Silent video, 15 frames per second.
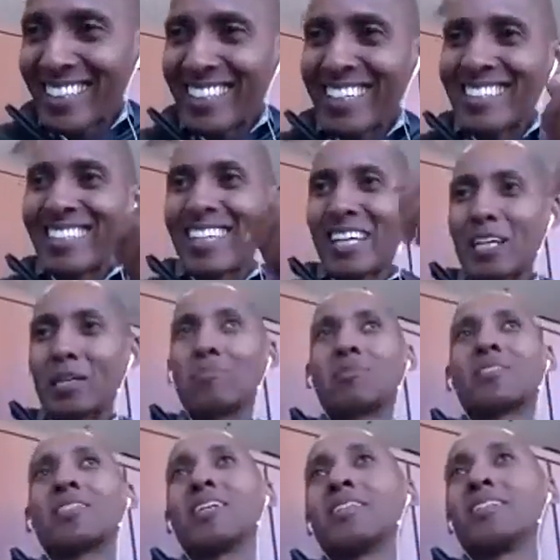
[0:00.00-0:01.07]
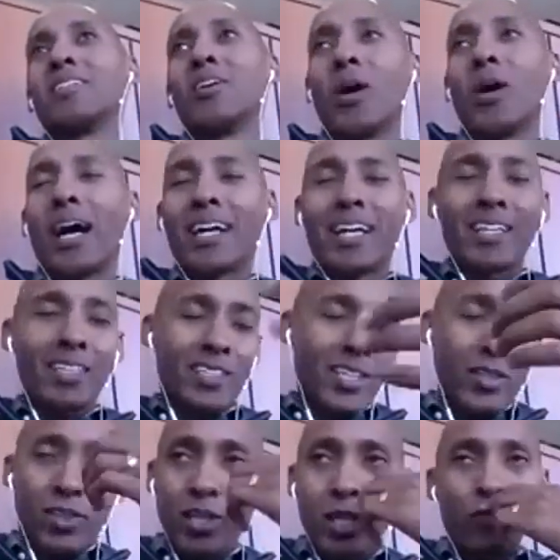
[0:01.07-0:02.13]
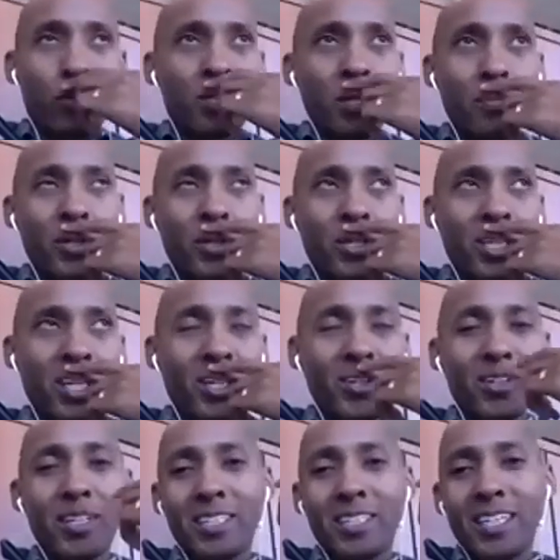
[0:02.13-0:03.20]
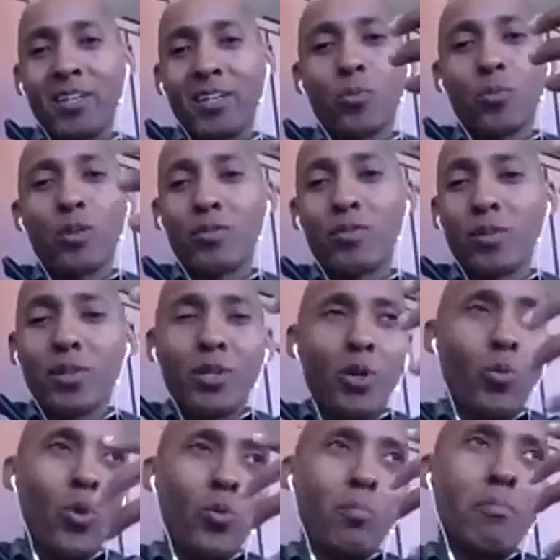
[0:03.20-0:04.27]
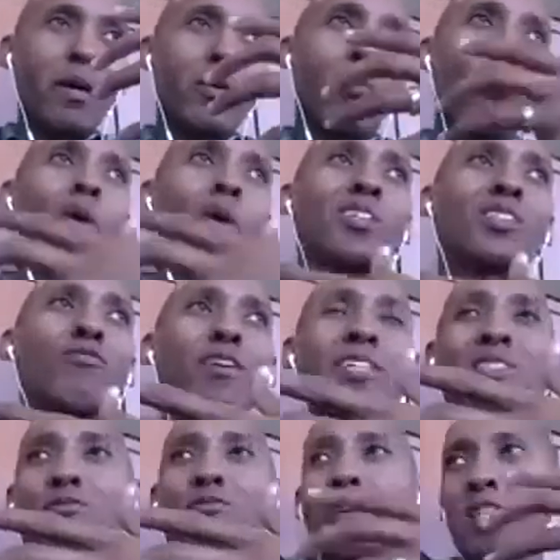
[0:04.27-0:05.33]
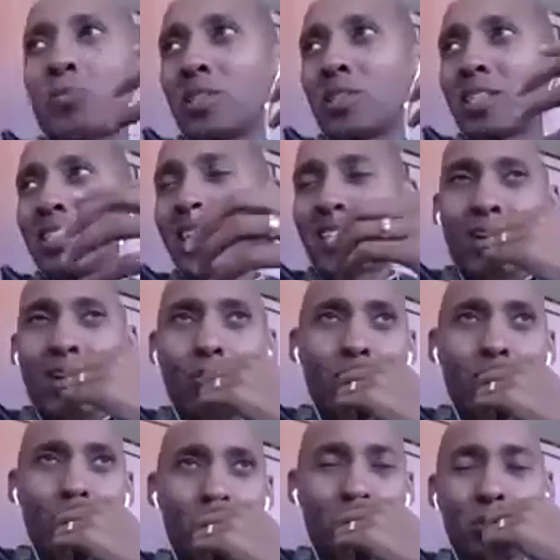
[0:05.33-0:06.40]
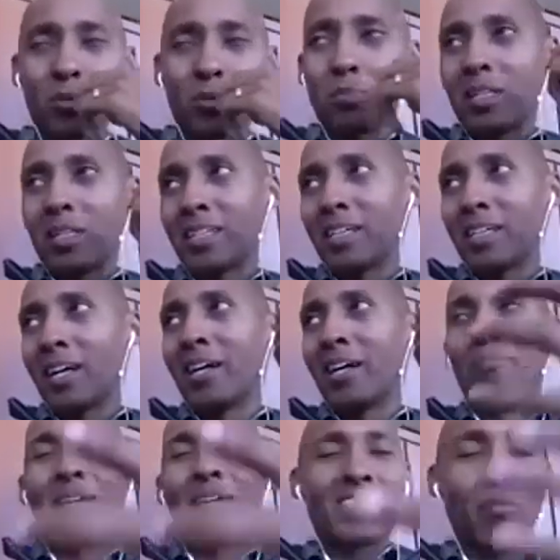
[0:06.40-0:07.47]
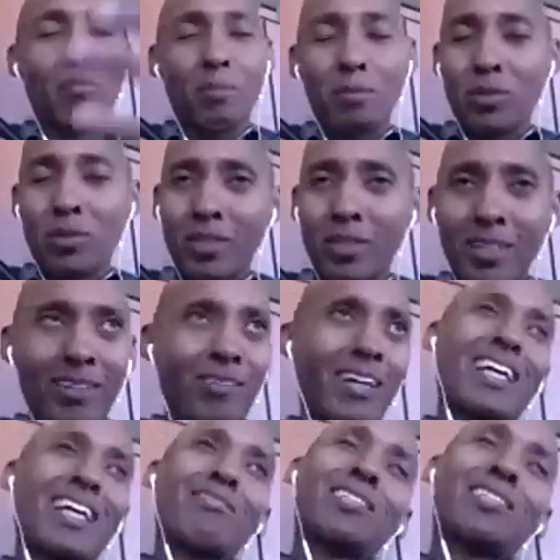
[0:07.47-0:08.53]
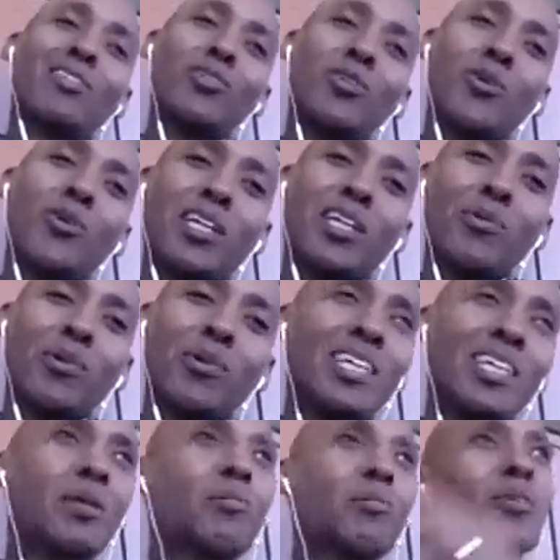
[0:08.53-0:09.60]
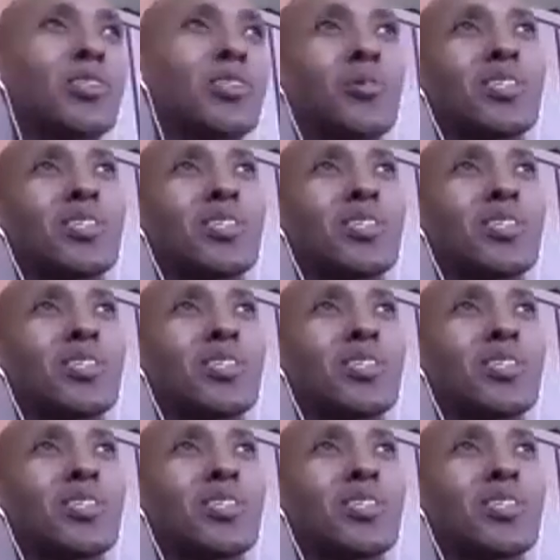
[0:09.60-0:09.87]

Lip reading: James, you know, I got to just say thank you for jumping on here. Like I said, I know we've, quote, met once face-to-face. We just connect all the way through social media. Next time I can't even say New York anymore because now you're Minnesota.